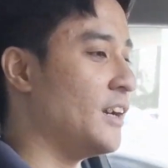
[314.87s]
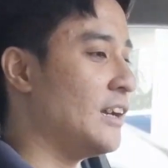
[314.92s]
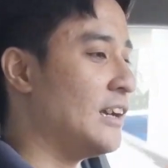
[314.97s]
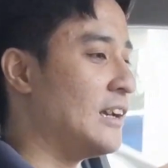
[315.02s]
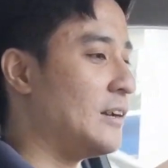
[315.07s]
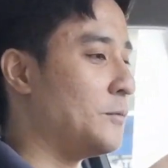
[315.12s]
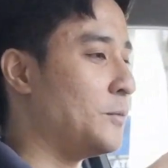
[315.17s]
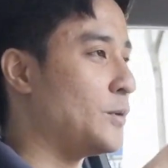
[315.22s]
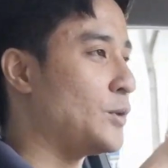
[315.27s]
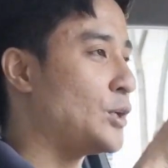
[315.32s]

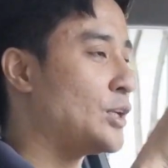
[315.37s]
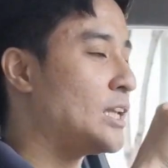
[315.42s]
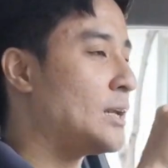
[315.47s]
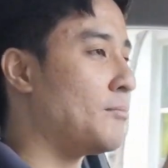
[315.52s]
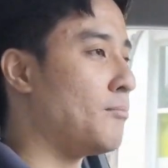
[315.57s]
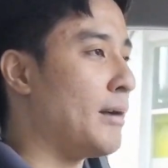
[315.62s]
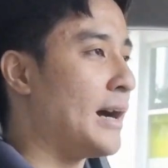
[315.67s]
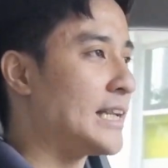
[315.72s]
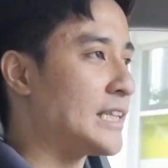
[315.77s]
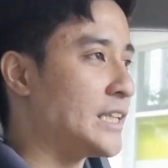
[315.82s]
between the
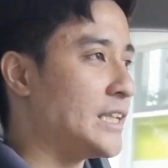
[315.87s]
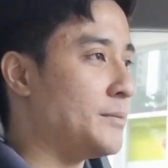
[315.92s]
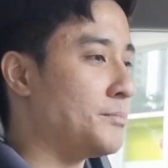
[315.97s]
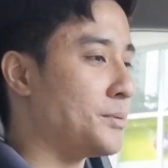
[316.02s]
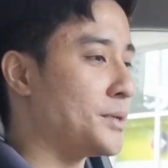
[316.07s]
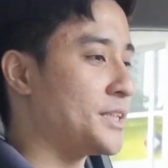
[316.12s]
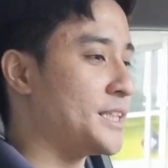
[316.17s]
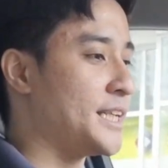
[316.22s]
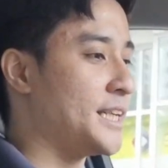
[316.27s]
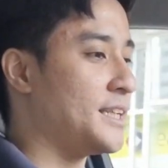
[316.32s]
battery
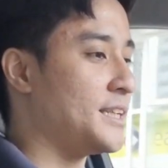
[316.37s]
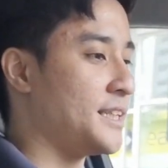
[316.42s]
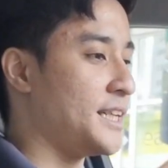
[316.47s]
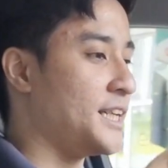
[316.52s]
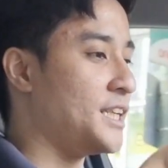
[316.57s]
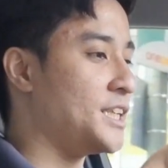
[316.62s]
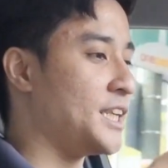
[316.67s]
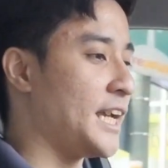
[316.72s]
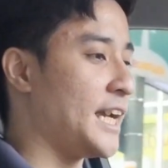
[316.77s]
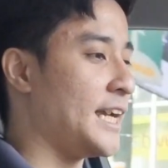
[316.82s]

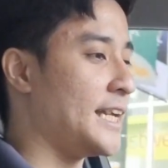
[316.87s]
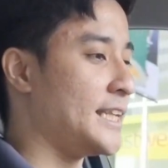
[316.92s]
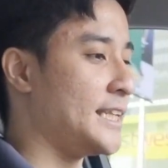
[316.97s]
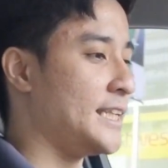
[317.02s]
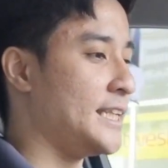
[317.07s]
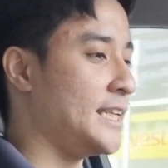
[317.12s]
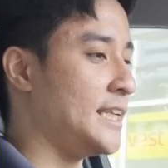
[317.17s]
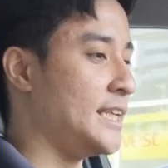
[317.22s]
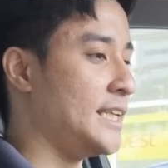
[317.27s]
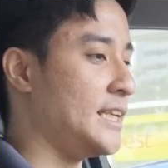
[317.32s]
percentage and
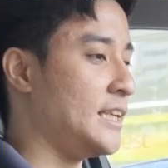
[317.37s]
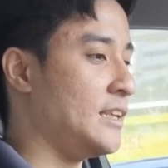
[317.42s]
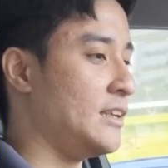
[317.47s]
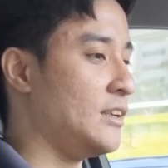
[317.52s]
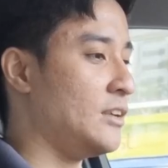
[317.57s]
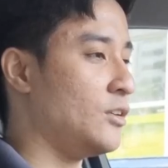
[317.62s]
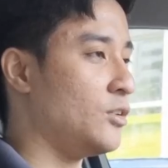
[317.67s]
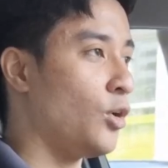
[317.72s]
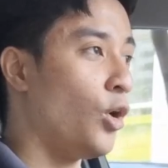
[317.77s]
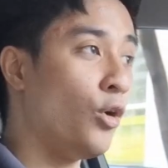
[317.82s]
the
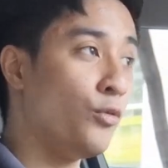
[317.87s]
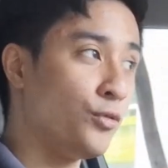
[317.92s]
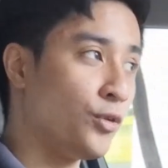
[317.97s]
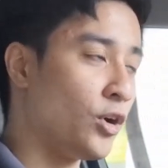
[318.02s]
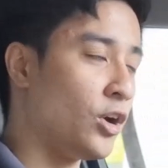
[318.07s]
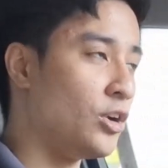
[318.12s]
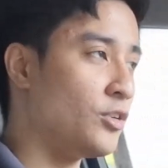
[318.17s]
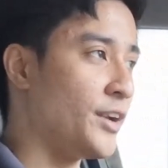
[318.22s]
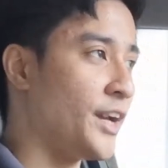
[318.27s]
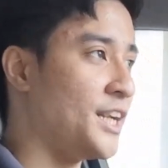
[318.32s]

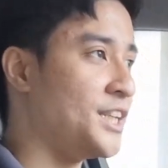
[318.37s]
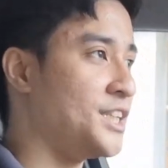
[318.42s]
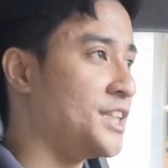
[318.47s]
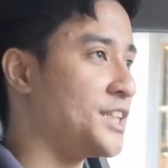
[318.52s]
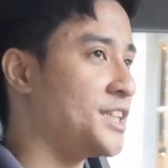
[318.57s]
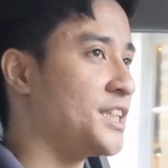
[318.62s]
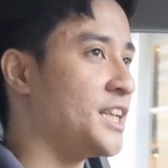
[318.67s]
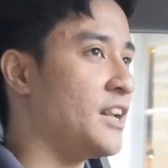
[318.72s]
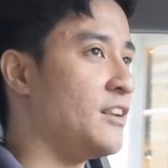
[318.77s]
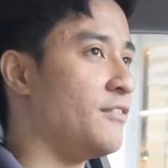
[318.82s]
overall range
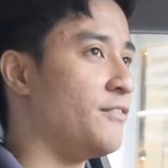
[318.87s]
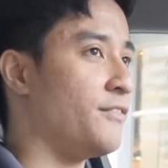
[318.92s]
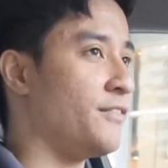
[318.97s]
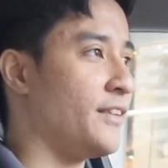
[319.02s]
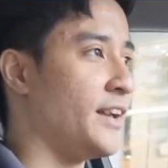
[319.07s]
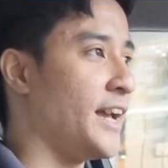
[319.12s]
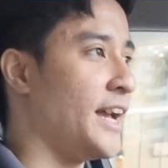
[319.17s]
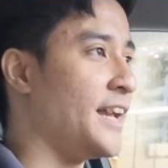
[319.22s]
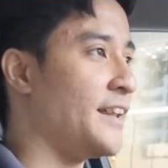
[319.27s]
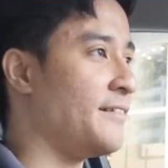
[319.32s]
itself.
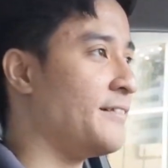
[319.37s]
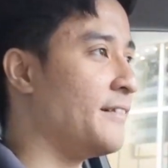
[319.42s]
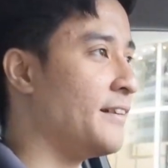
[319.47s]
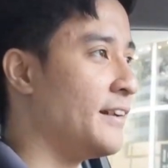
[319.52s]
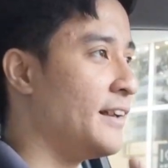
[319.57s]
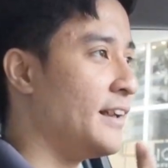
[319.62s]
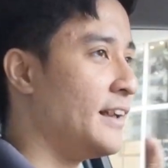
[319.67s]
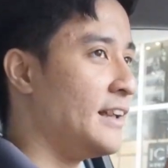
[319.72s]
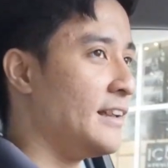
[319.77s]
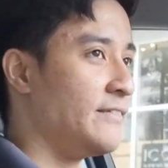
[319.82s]
And
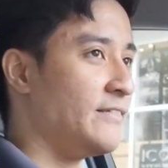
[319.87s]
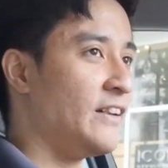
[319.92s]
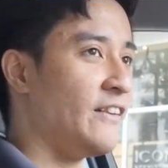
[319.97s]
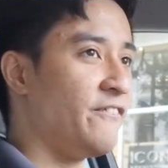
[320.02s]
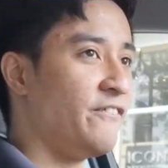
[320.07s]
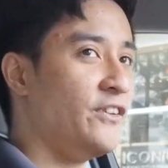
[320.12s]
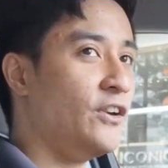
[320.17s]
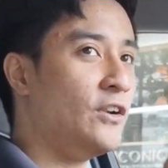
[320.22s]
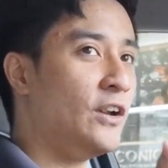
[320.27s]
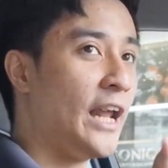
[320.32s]
the
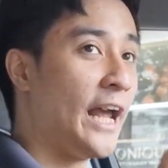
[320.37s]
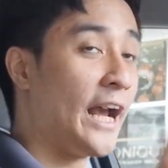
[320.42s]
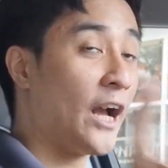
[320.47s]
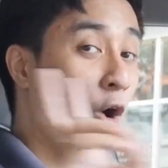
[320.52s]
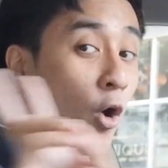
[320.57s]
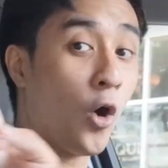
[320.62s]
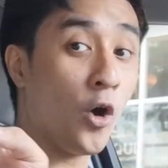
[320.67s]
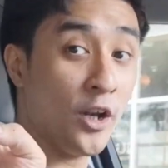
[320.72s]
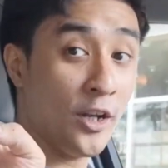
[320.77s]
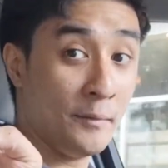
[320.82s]
fuel
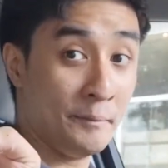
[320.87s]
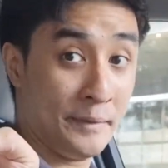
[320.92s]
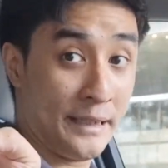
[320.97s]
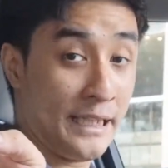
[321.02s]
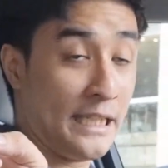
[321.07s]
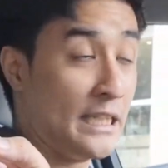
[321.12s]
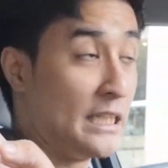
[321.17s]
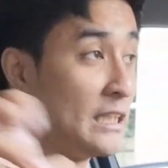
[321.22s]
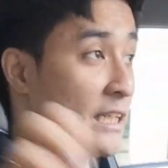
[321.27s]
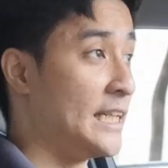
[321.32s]

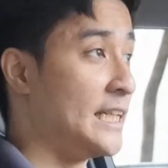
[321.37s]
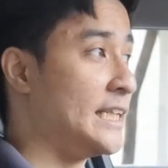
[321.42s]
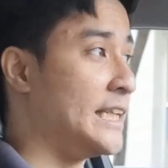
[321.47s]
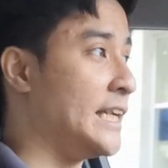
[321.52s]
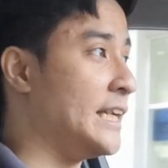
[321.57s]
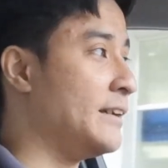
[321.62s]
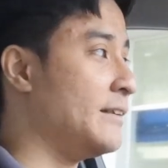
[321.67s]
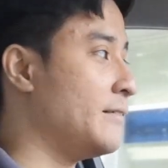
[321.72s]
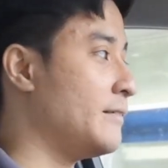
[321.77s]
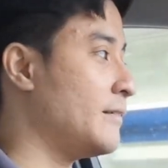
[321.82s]
economy
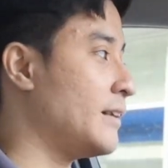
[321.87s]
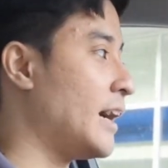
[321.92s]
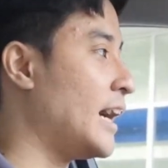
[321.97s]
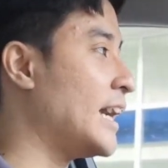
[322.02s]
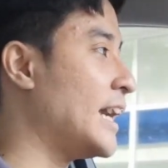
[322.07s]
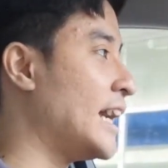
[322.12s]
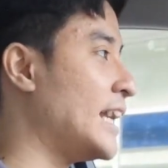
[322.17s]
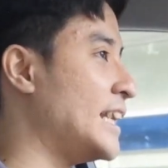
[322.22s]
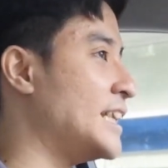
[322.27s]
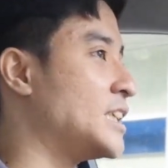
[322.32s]
reading,
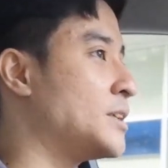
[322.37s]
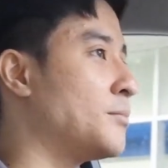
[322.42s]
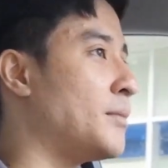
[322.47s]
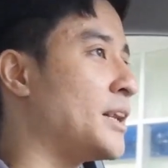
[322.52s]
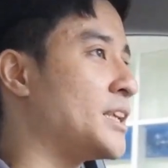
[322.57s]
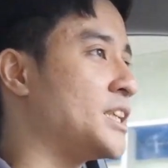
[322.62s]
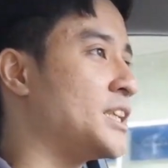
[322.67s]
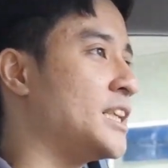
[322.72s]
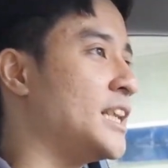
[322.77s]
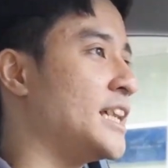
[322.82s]
again, is
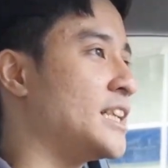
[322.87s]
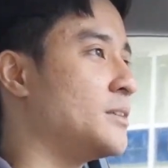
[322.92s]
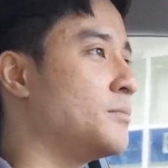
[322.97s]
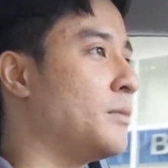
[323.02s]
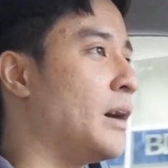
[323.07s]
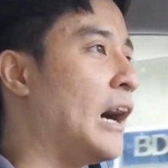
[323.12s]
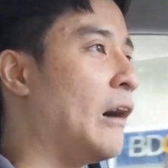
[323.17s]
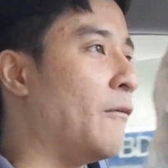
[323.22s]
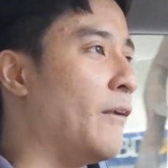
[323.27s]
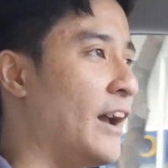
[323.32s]
much less.
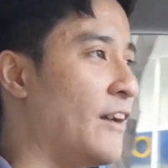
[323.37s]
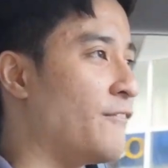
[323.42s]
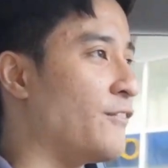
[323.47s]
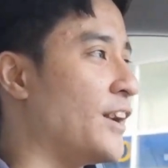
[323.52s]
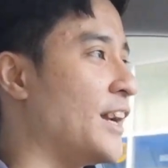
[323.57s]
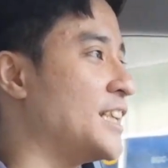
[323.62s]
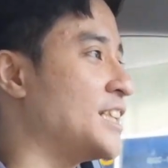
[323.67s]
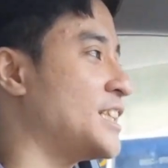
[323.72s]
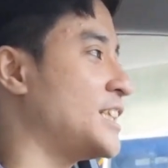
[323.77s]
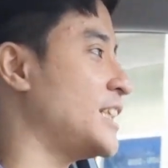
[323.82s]
However,
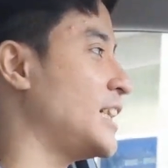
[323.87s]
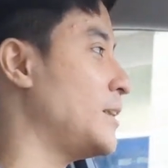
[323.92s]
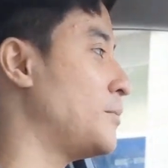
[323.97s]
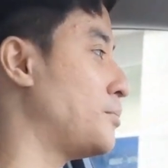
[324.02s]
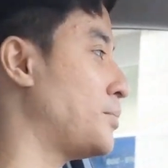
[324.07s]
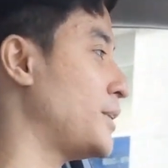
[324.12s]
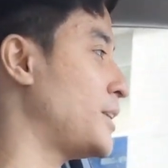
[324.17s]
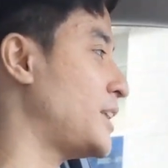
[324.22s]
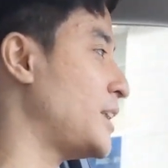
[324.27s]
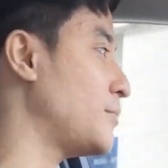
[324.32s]
it's still
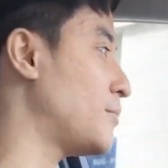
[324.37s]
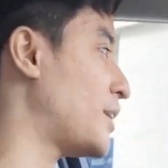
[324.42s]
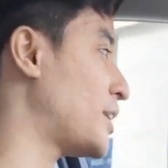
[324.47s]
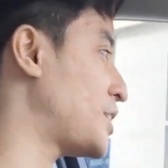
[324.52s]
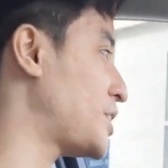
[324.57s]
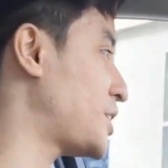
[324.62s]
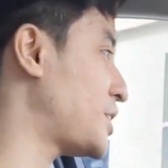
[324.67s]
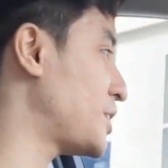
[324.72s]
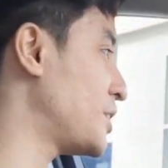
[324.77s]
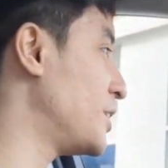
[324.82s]
pretty much